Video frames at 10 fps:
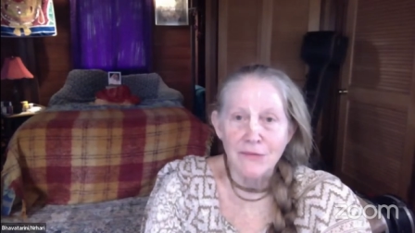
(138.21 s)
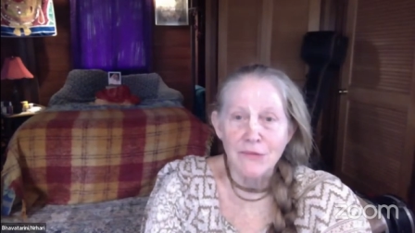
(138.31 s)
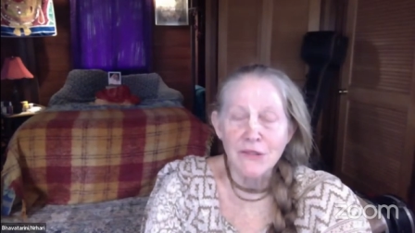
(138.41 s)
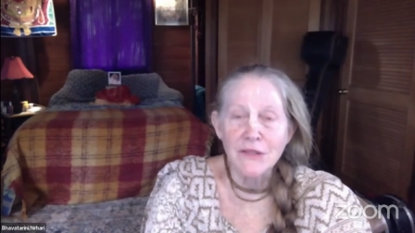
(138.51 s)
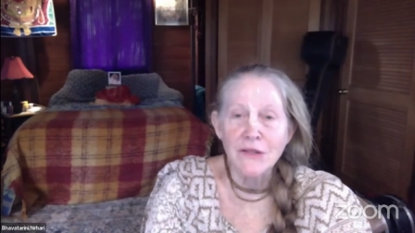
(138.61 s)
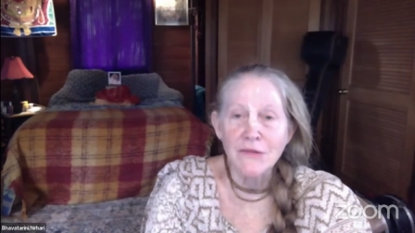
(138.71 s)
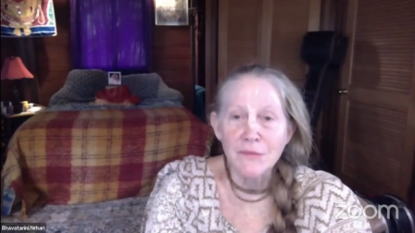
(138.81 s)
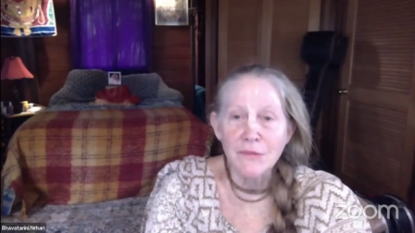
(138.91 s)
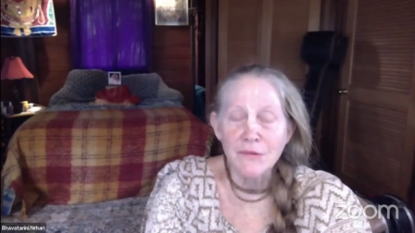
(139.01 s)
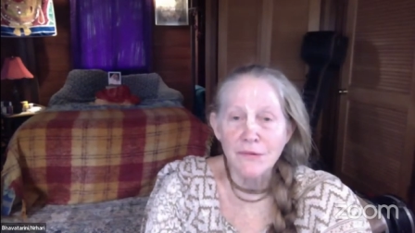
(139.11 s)
It was
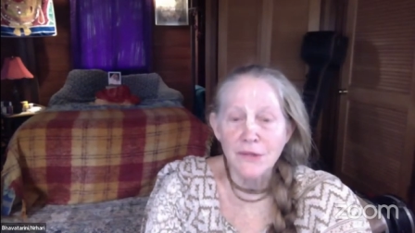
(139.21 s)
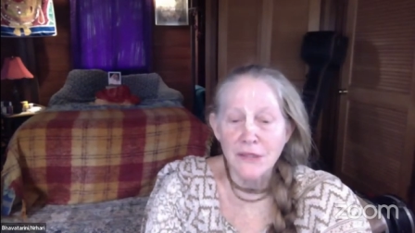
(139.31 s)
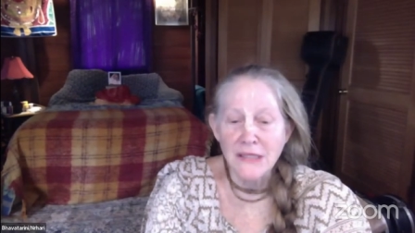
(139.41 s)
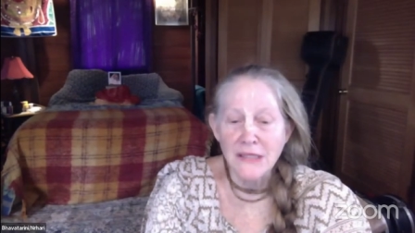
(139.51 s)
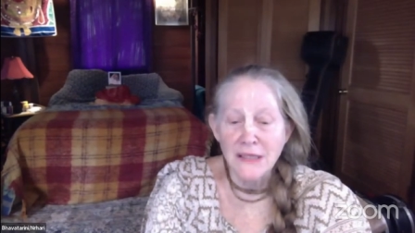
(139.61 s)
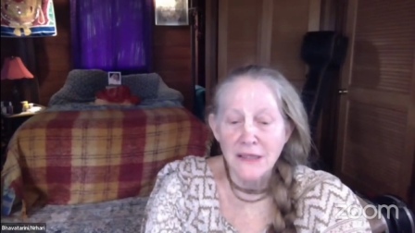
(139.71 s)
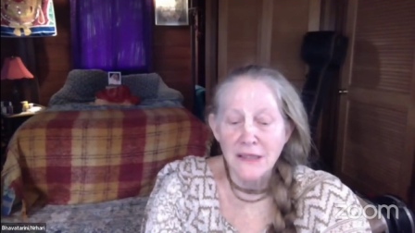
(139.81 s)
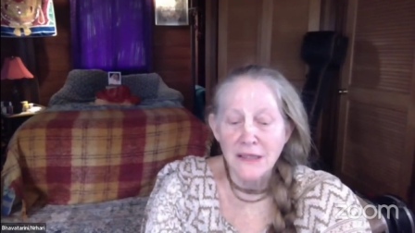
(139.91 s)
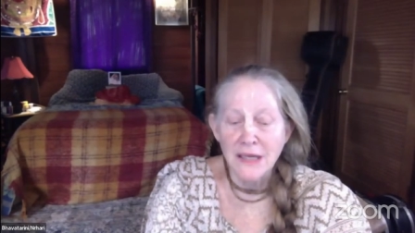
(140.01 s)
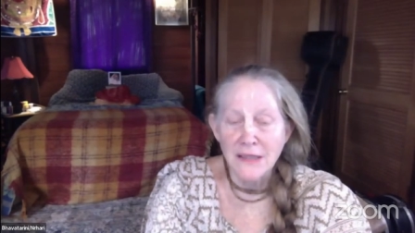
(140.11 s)
November 14th,
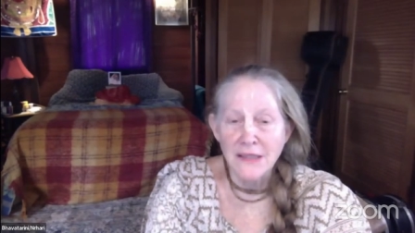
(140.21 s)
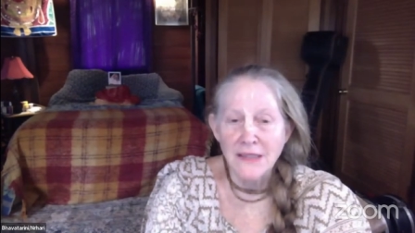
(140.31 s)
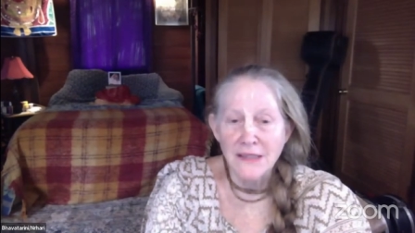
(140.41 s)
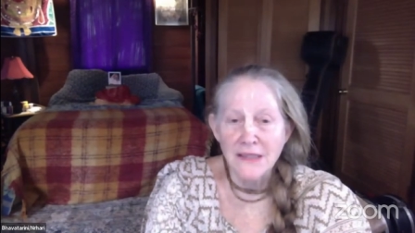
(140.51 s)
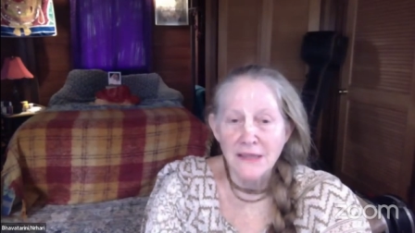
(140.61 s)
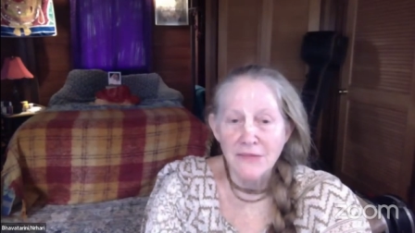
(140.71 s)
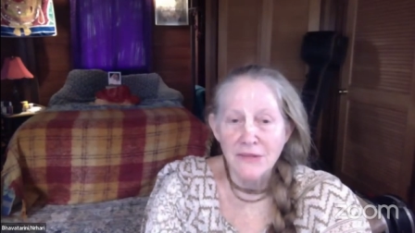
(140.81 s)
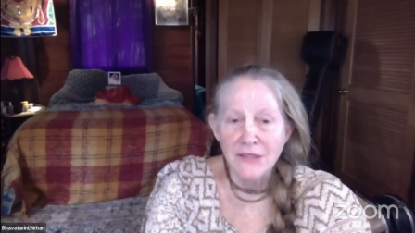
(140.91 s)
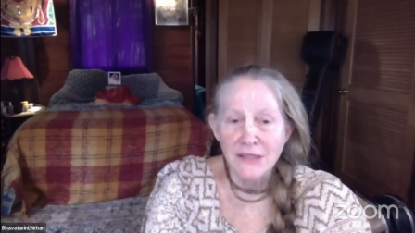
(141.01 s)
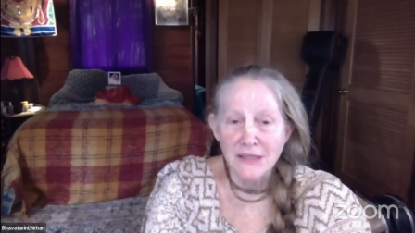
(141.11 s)

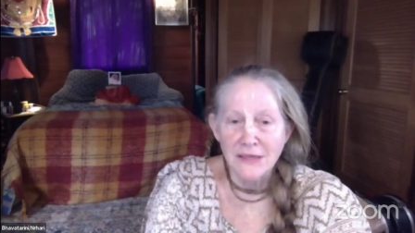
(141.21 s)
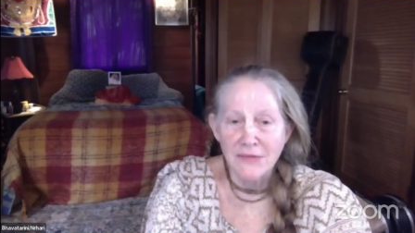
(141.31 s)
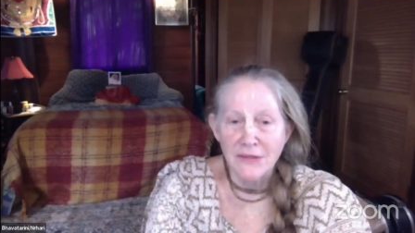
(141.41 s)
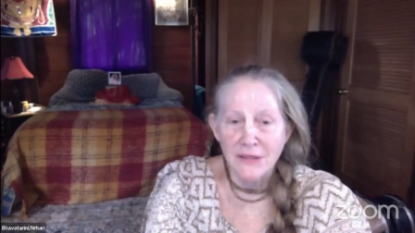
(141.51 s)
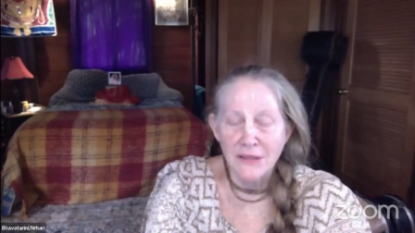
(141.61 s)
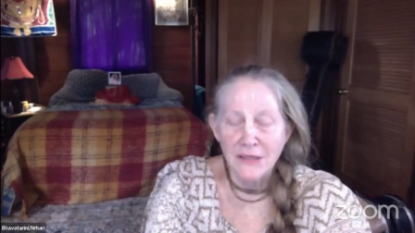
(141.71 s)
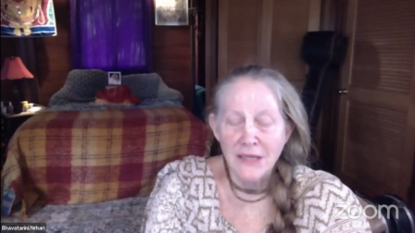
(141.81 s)
1977.